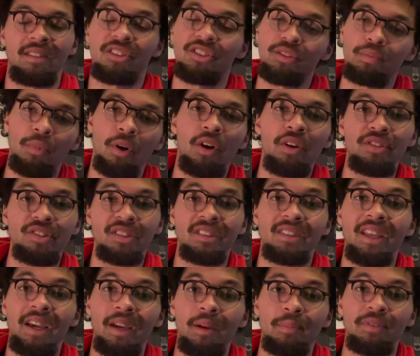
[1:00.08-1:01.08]
the small
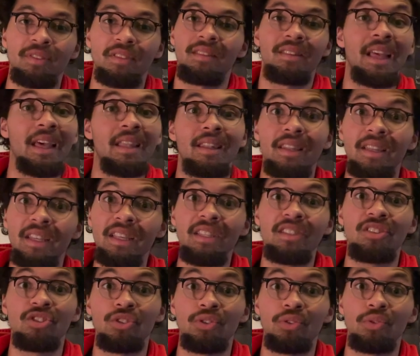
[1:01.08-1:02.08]
steps that
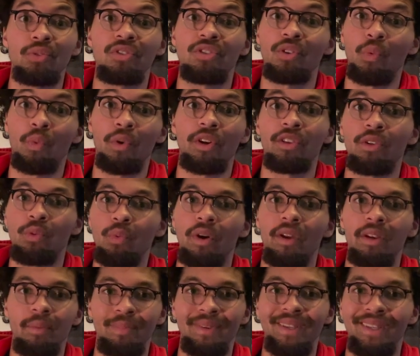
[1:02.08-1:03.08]
lead you to where you
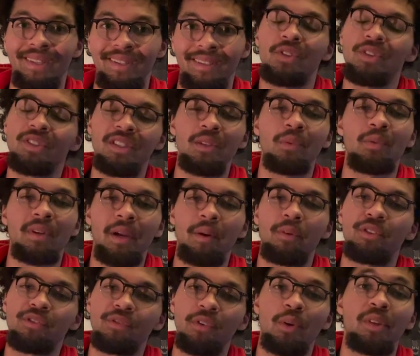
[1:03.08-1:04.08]
want to be. You see, when I
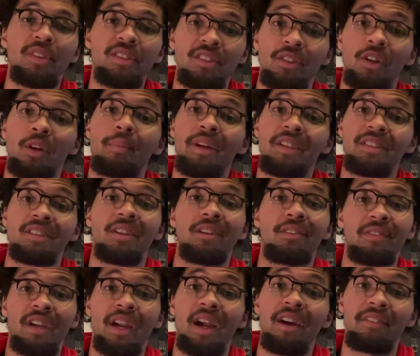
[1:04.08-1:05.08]
was focusing on my
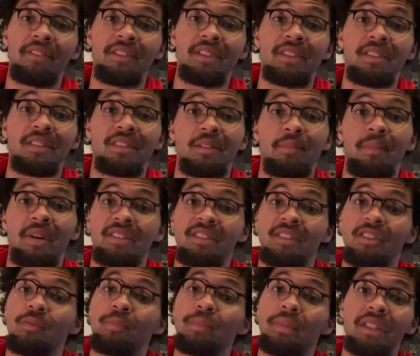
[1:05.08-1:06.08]
self-confidence and my
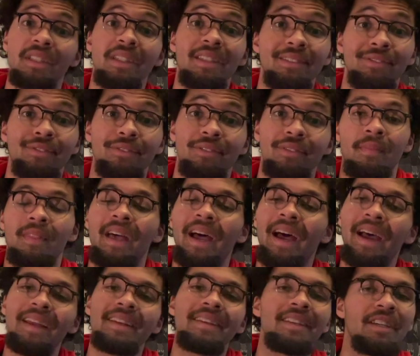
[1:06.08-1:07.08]
self-belief, the
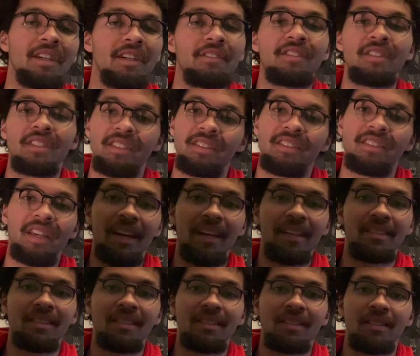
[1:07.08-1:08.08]
idea of
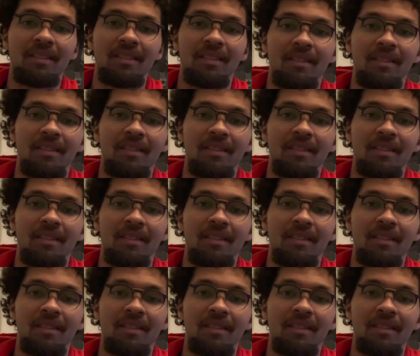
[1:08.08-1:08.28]
success